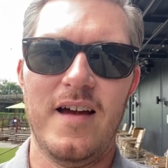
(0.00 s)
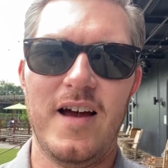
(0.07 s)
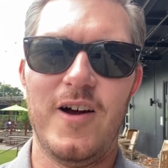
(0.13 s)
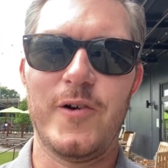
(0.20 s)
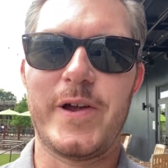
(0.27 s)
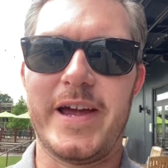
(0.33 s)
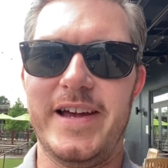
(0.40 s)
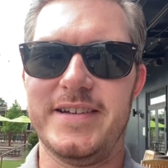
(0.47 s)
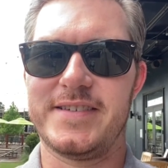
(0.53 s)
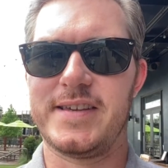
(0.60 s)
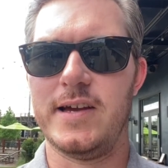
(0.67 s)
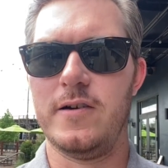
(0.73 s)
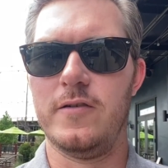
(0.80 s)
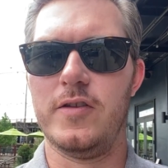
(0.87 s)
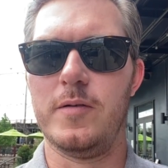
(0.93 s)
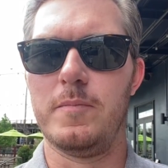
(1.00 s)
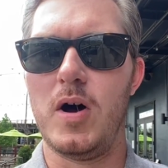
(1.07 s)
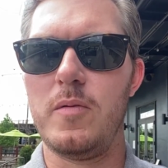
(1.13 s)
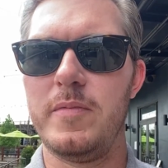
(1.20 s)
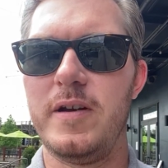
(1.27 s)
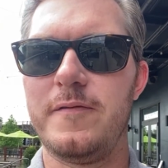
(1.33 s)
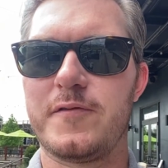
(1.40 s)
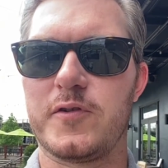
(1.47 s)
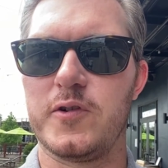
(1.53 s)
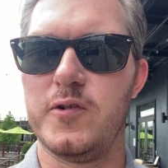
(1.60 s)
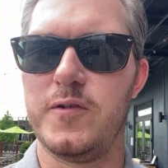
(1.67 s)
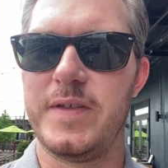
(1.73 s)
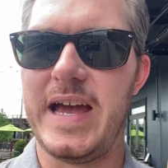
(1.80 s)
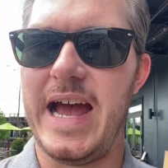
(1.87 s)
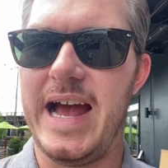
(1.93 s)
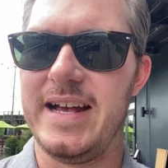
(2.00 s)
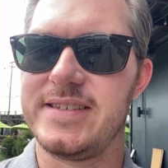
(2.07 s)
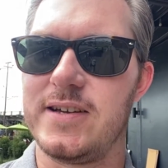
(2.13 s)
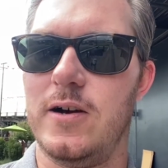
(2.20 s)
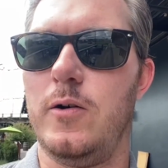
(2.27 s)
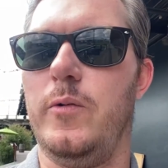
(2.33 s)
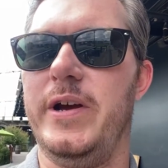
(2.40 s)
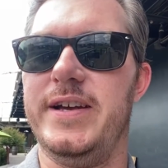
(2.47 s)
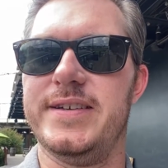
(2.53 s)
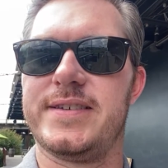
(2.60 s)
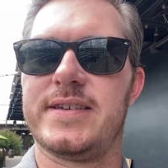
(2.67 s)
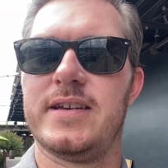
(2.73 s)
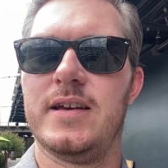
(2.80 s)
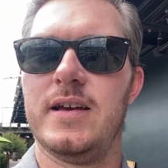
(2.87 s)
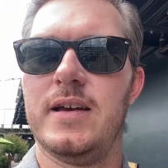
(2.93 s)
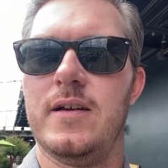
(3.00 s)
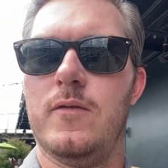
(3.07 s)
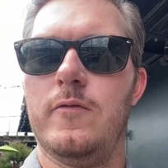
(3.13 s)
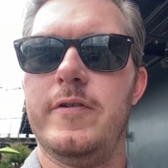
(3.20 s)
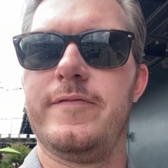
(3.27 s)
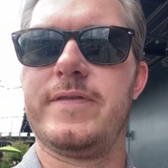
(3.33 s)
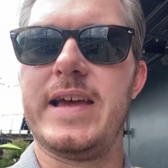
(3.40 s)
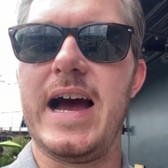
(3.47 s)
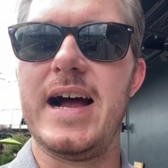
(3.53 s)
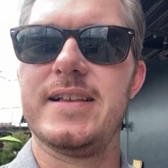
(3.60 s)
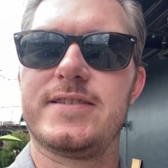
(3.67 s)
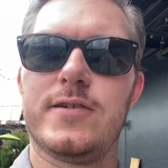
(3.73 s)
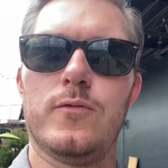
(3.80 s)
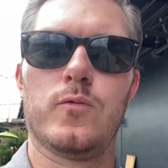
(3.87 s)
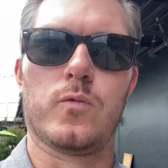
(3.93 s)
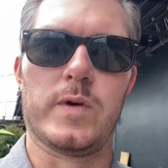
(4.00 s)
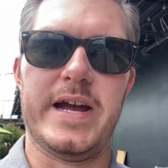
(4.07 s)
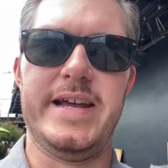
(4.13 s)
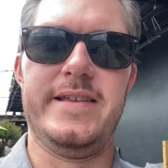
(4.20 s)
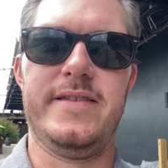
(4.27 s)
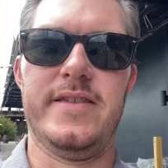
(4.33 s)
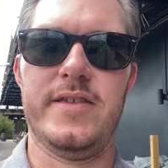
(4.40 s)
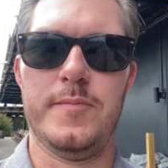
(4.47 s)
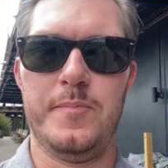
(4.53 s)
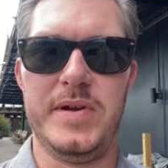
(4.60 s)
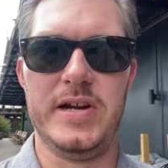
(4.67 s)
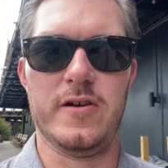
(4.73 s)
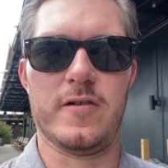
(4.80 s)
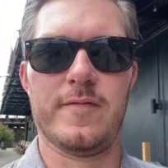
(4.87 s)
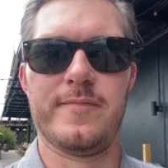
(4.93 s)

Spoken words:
Okay, so the moment of truth, as always, we've got to rate the beer,